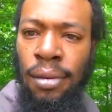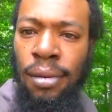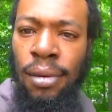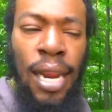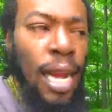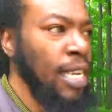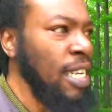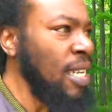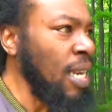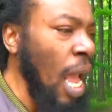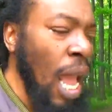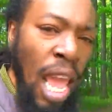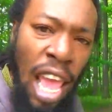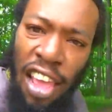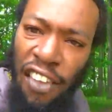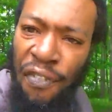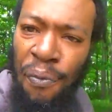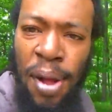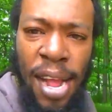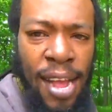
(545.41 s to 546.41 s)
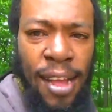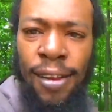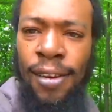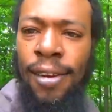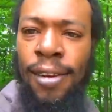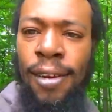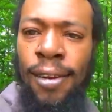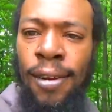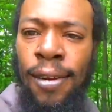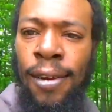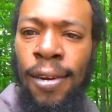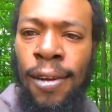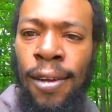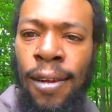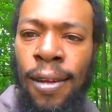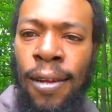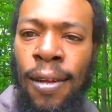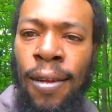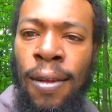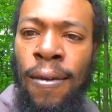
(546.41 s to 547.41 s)
Them thief, man.
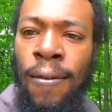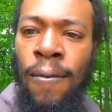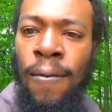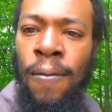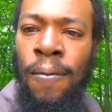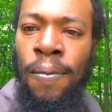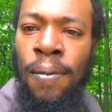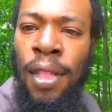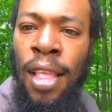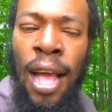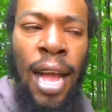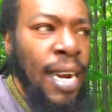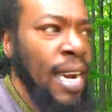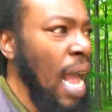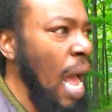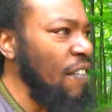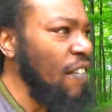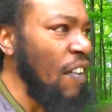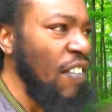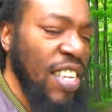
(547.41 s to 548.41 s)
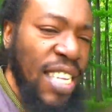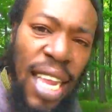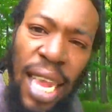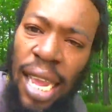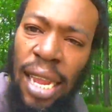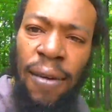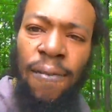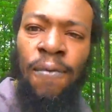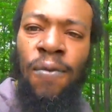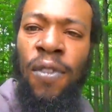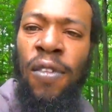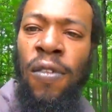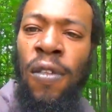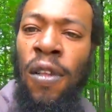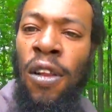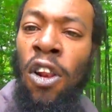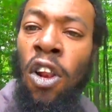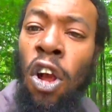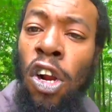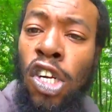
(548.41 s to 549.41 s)
And they have everything.
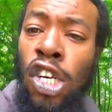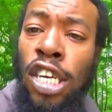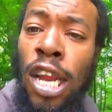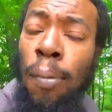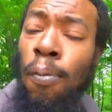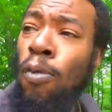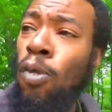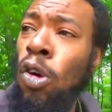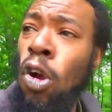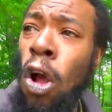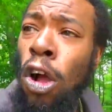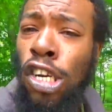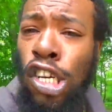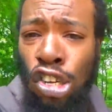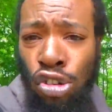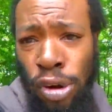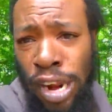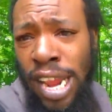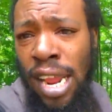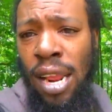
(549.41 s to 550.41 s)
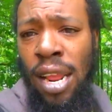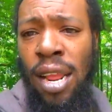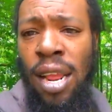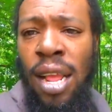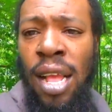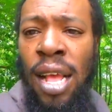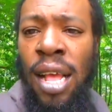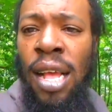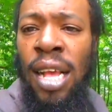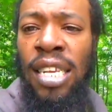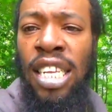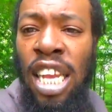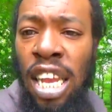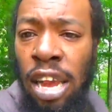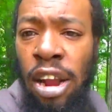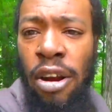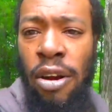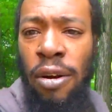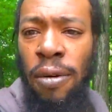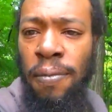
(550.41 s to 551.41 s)
Look, them luxury is
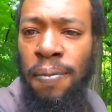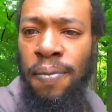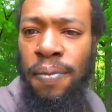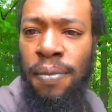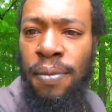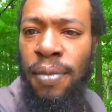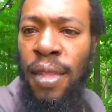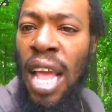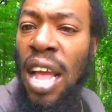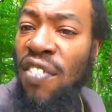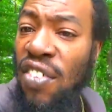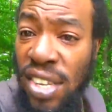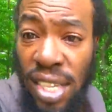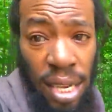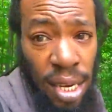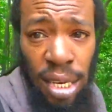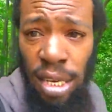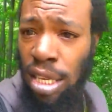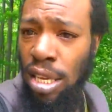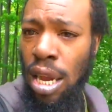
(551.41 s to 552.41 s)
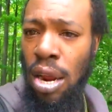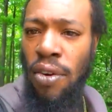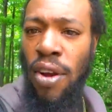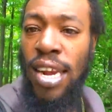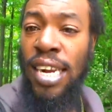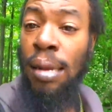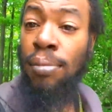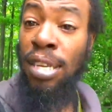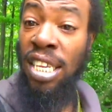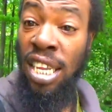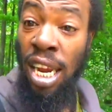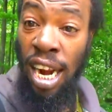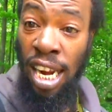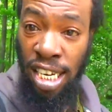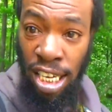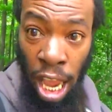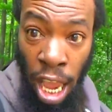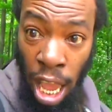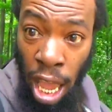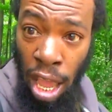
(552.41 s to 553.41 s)
here. Everything is here and them still a
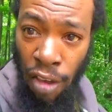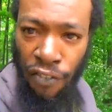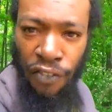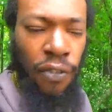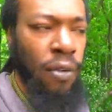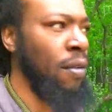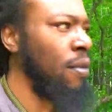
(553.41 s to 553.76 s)
thief.